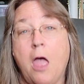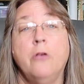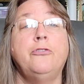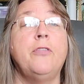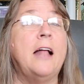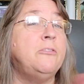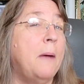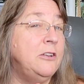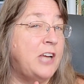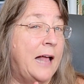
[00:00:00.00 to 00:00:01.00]
So that's
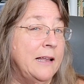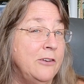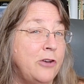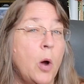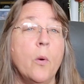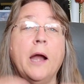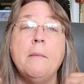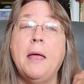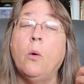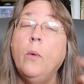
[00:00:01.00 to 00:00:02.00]
my challenge. We're going
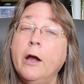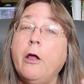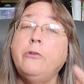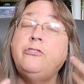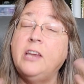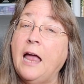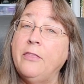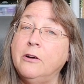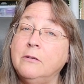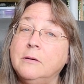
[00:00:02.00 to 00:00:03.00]
to make weirdos
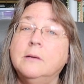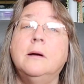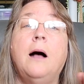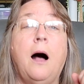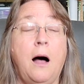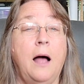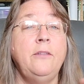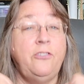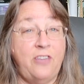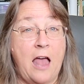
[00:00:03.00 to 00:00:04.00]
together
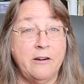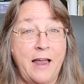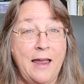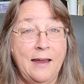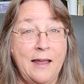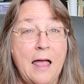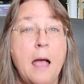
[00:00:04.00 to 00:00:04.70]
on Saturday.